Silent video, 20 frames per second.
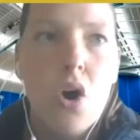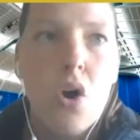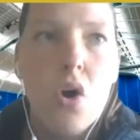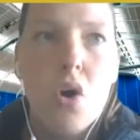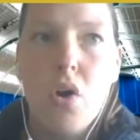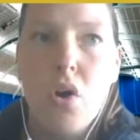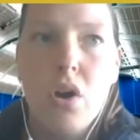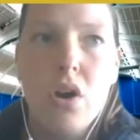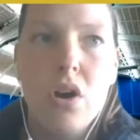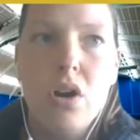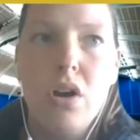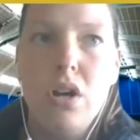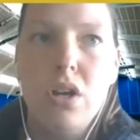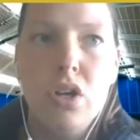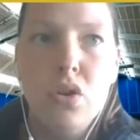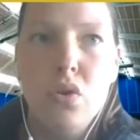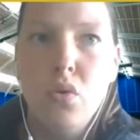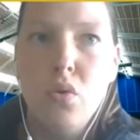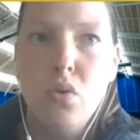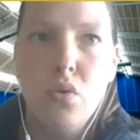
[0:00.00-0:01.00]
or
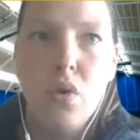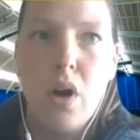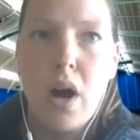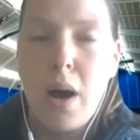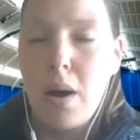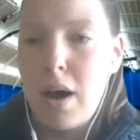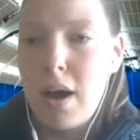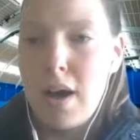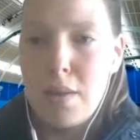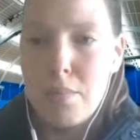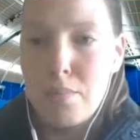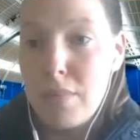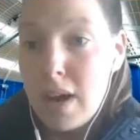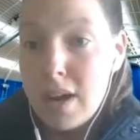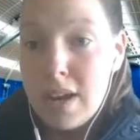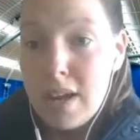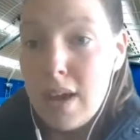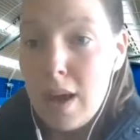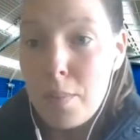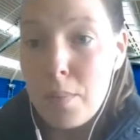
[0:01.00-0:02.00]
a
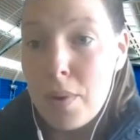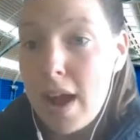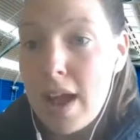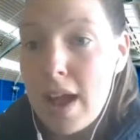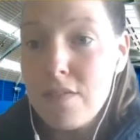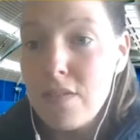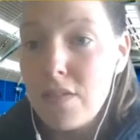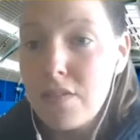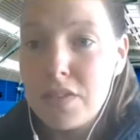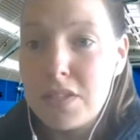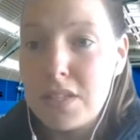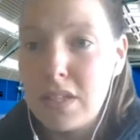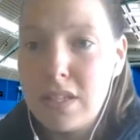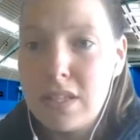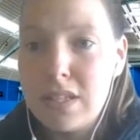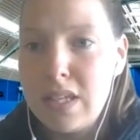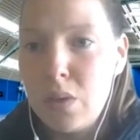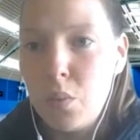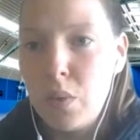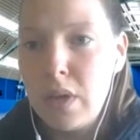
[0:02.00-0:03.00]
private facility,